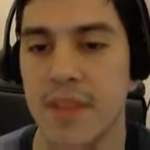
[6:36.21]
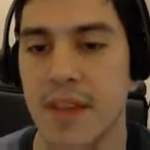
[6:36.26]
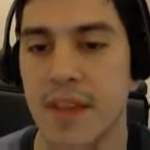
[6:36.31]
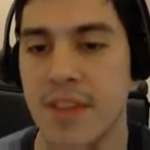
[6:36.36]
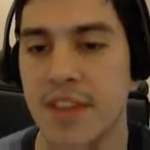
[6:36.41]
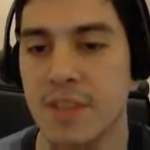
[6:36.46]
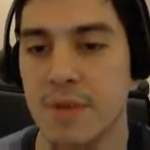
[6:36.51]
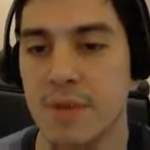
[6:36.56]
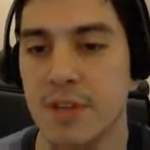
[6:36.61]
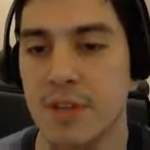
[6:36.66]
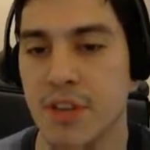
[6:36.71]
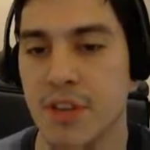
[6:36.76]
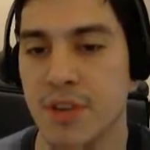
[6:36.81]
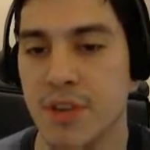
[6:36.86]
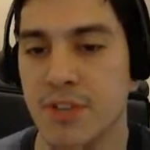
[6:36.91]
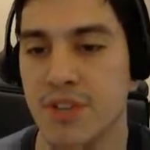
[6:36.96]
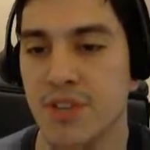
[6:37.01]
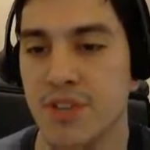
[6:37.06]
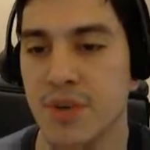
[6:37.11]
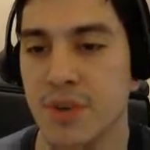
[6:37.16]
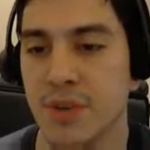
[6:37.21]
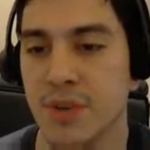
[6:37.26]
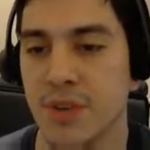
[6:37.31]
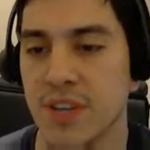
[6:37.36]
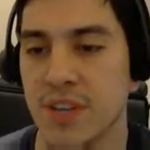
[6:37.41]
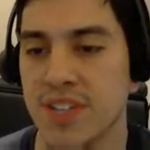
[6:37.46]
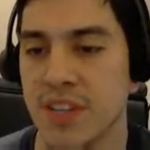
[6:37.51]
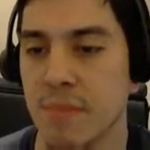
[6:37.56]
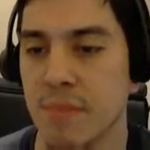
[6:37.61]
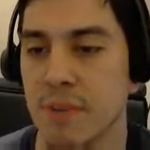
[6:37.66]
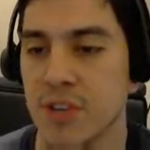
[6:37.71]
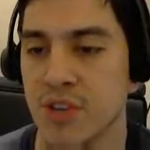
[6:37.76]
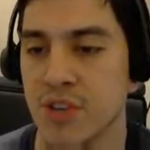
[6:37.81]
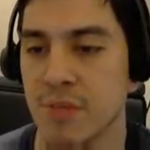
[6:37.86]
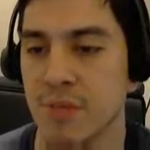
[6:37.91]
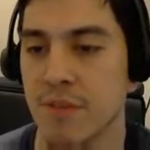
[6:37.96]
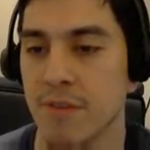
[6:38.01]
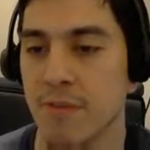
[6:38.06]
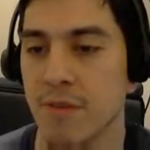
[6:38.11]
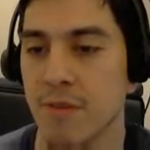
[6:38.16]
in this particular situation, as I
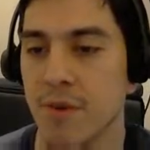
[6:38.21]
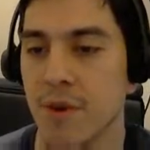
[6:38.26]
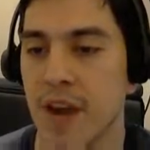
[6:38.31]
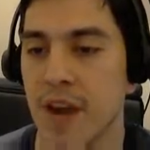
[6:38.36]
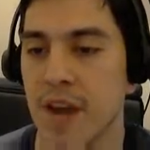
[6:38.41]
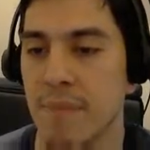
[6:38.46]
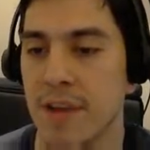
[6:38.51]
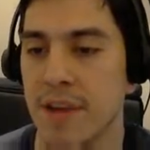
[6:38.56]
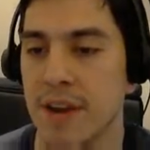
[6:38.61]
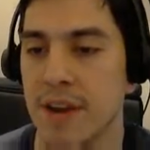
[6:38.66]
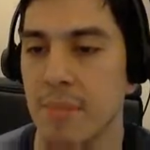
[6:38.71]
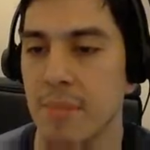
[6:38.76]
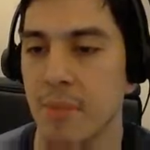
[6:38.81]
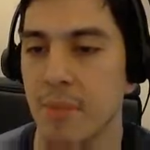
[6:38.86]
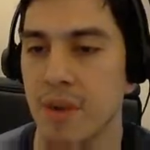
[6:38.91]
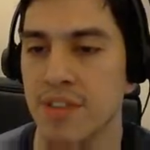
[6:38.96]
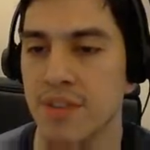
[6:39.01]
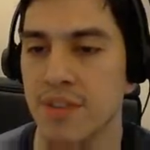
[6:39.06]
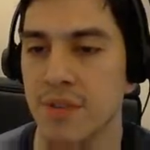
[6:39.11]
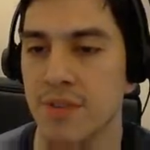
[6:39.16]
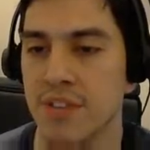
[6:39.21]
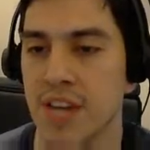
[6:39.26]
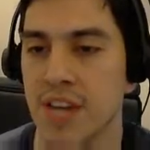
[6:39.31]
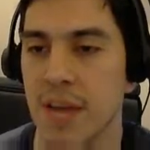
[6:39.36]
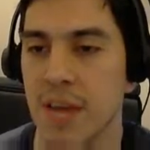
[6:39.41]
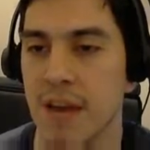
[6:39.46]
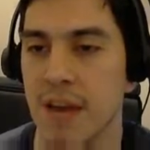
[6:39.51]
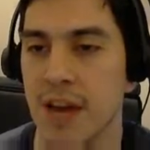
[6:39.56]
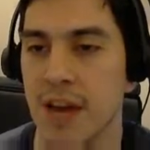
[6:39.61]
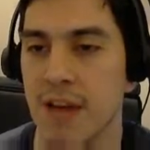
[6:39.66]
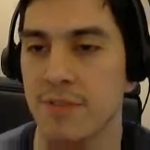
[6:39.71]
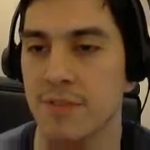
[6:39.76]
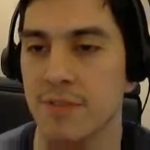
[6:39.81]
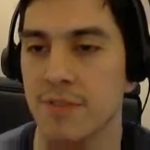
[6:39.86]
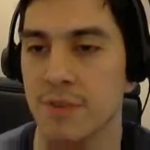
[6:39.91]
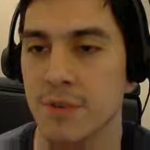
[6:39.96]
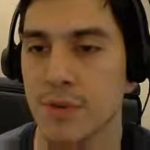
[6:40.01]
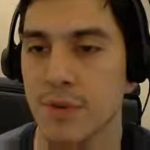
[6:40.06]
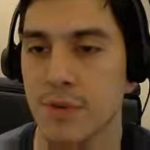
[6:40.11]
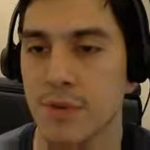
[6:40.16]
mentioned before, I'm kind of pressed on time. I have
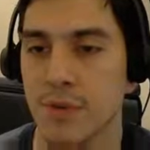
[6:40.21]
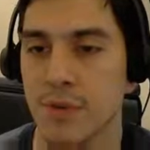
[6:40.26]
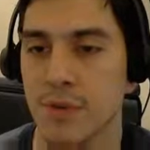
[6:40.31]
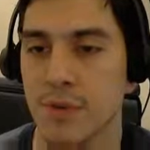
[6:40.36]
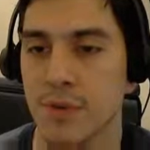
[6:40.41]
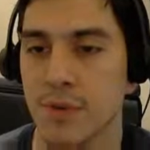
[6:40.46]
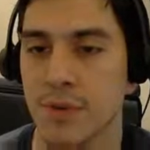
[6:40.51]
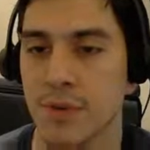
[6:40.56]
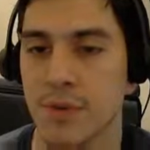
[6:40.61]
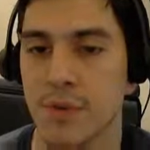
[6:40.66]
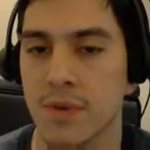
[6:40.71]
to...